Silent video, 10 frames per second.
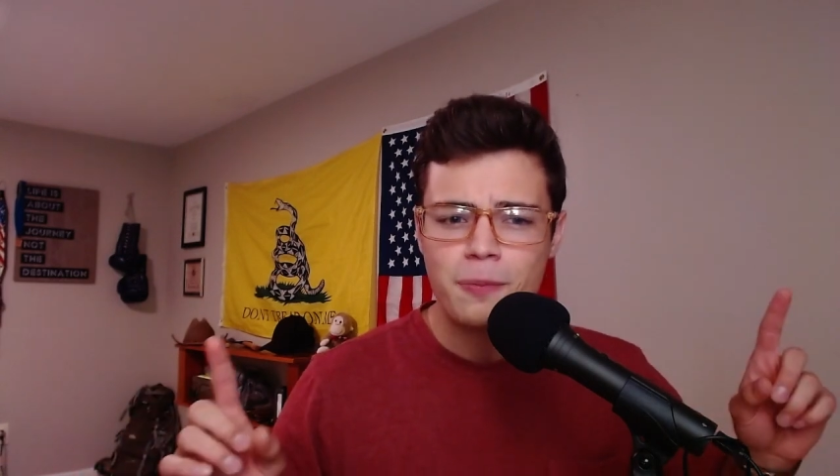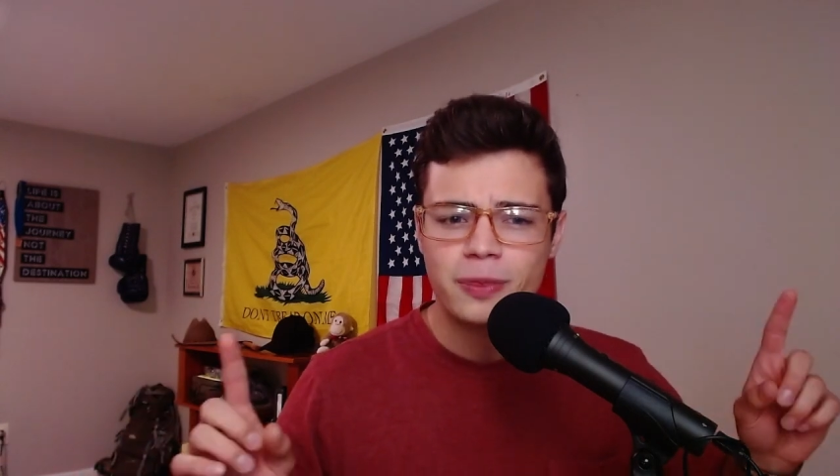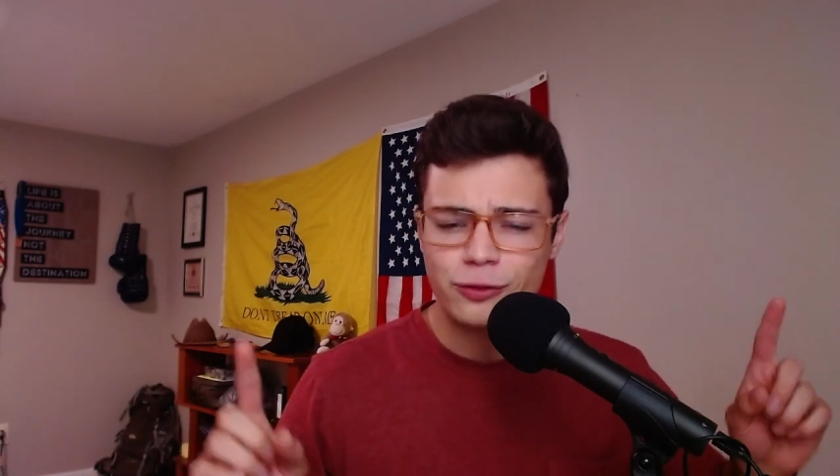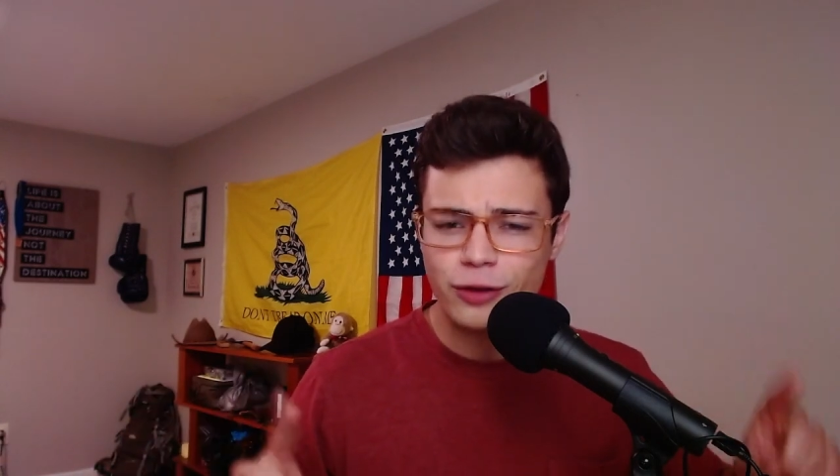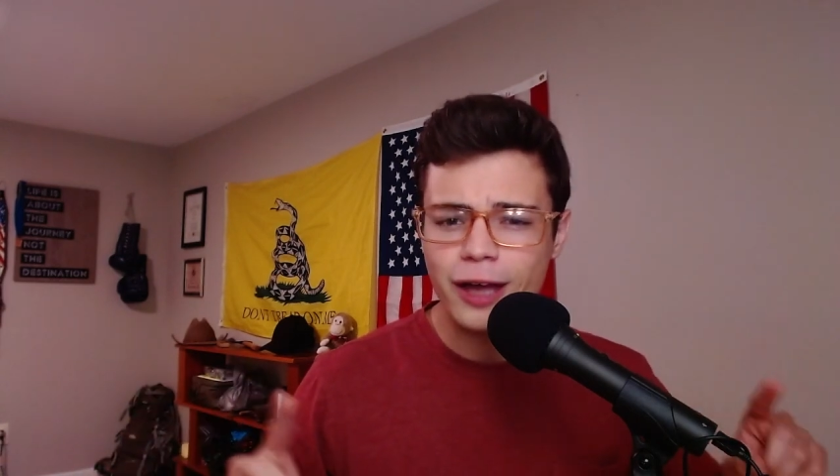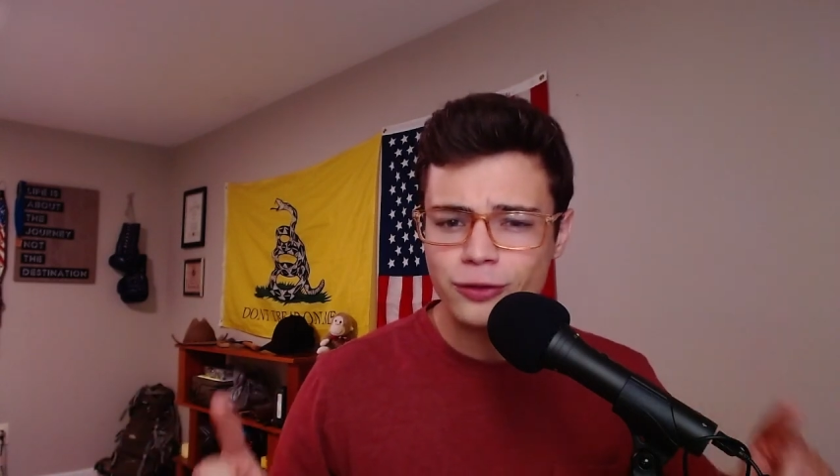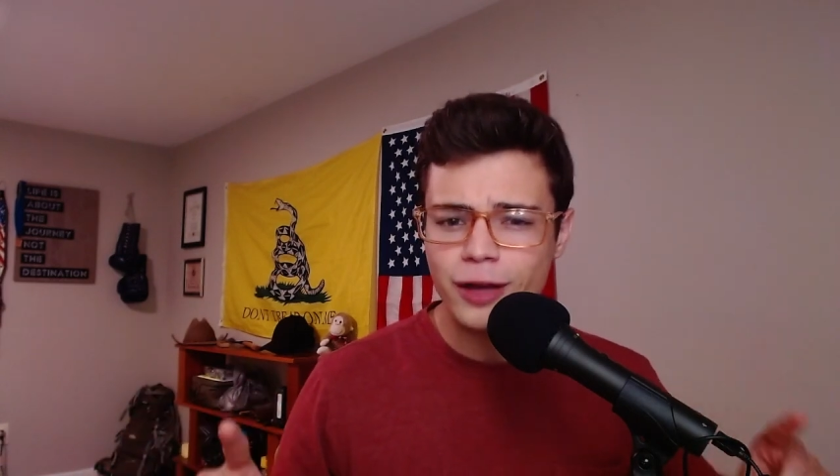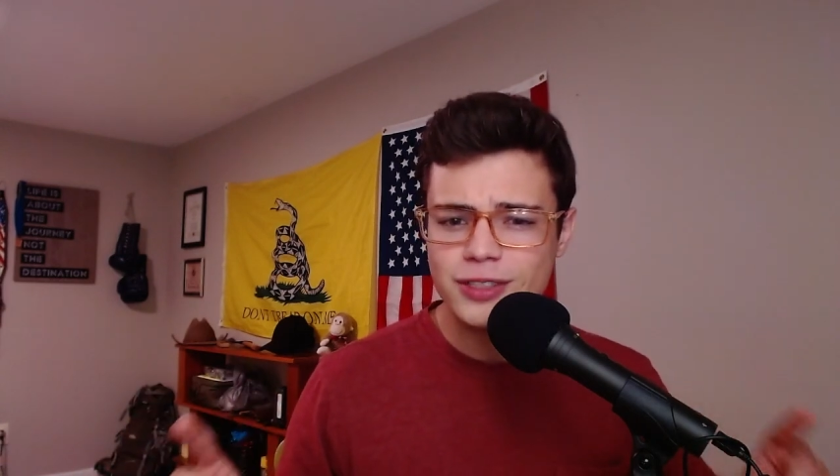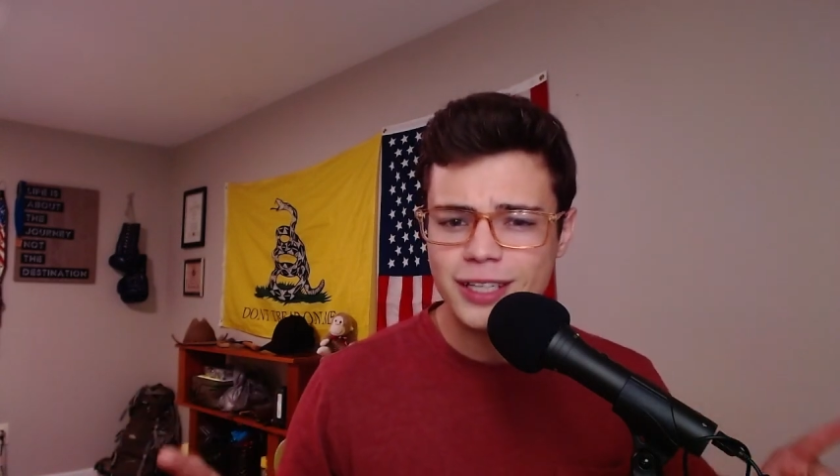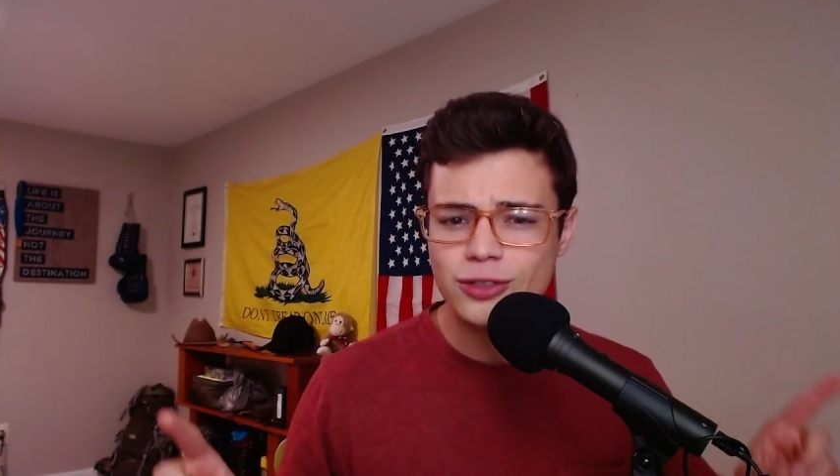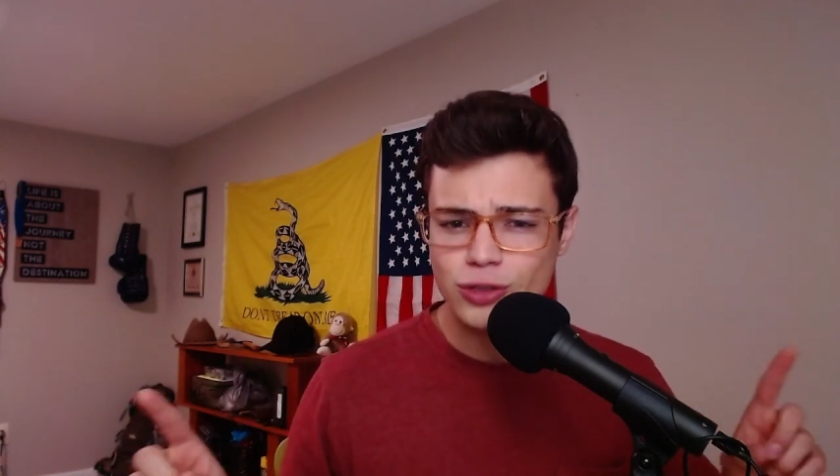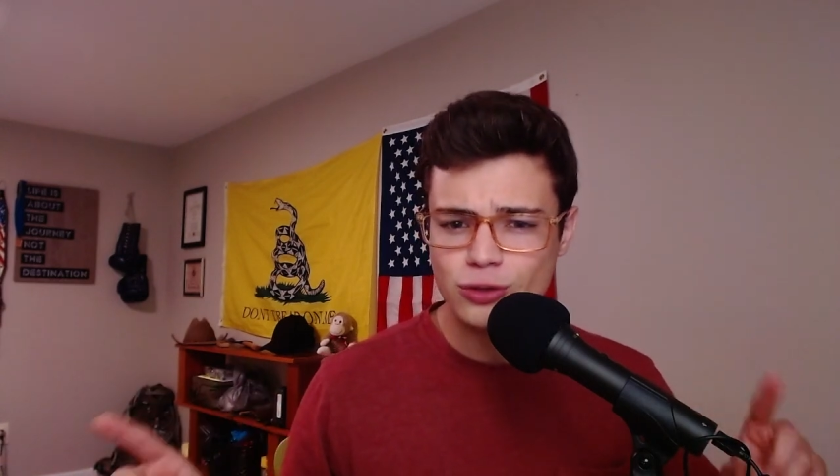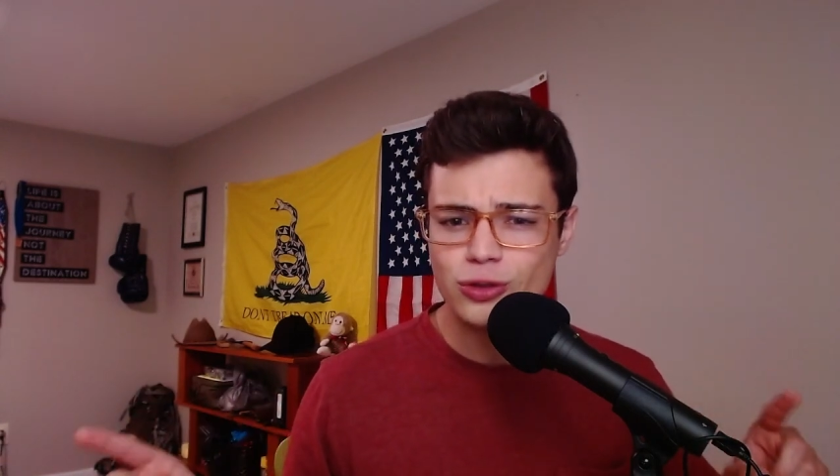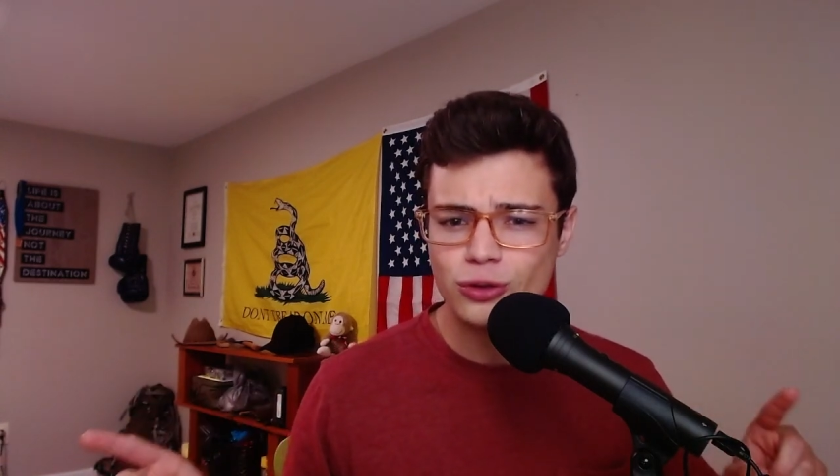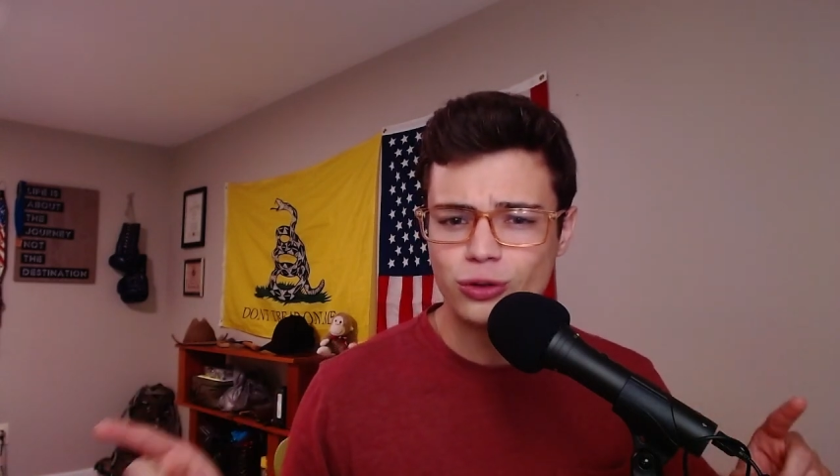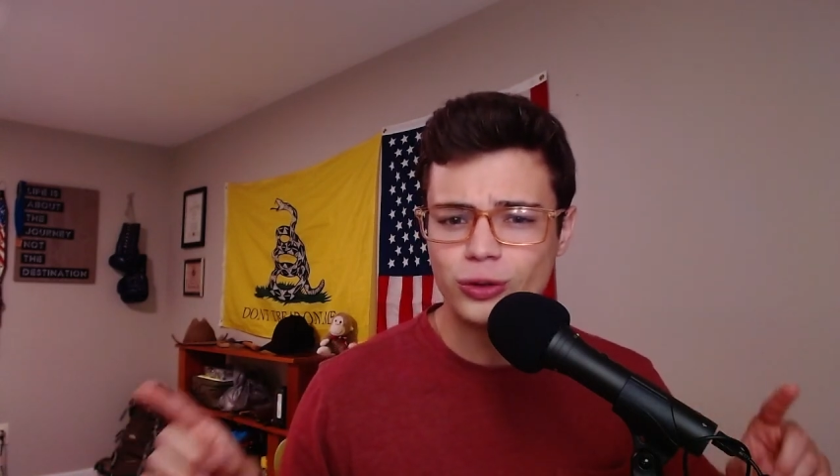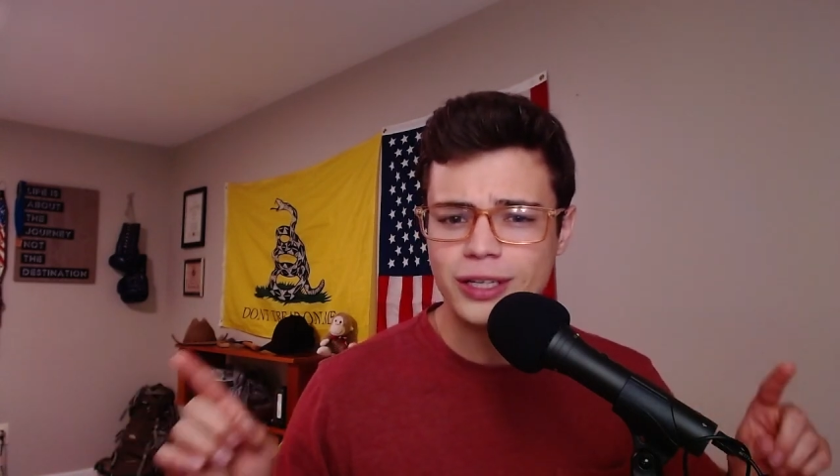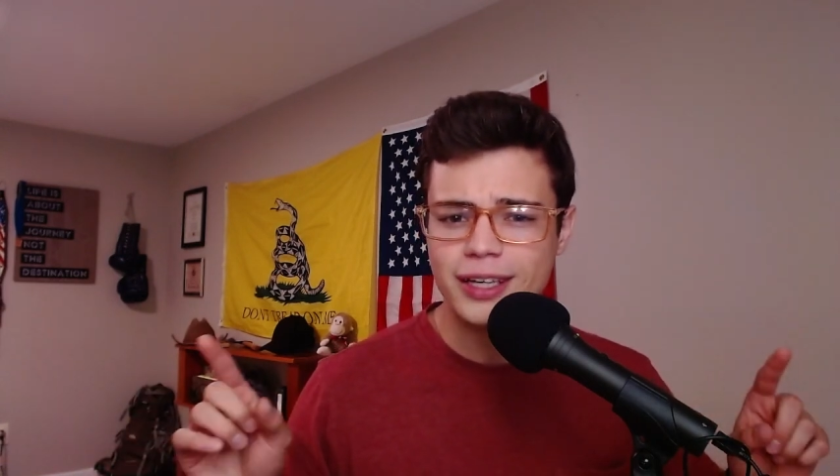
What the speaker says: the 5.56-223